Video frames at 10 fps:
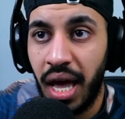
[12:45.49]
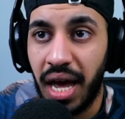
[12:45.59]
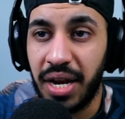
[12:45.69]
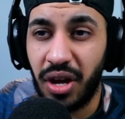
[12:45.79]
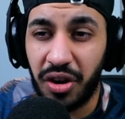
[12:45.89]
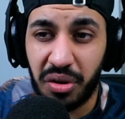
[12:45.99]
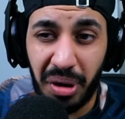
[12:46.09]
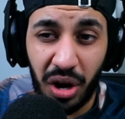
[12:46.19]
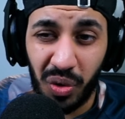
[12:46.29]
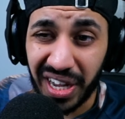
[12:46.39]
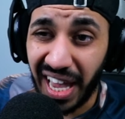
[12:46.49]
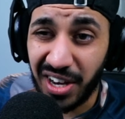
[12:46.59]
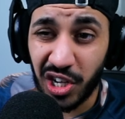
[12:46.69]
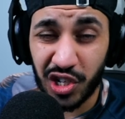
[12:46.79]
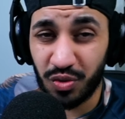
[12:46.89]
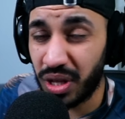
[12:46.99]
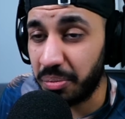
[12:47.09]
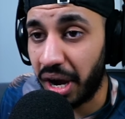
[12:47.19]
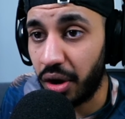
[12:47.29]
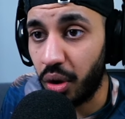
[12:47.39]
And in the underbarrel, again, doesn't really
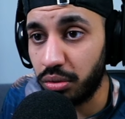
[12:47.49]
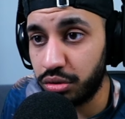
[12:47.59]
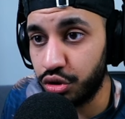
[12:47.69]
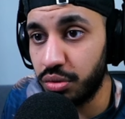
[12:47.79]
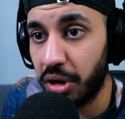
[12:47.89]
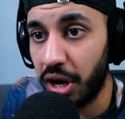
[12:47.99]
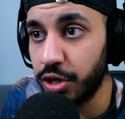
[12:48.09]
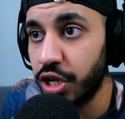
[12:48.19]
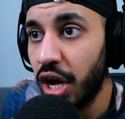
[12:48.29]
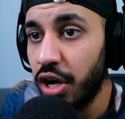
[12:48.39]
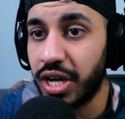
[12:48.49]
matter all too much.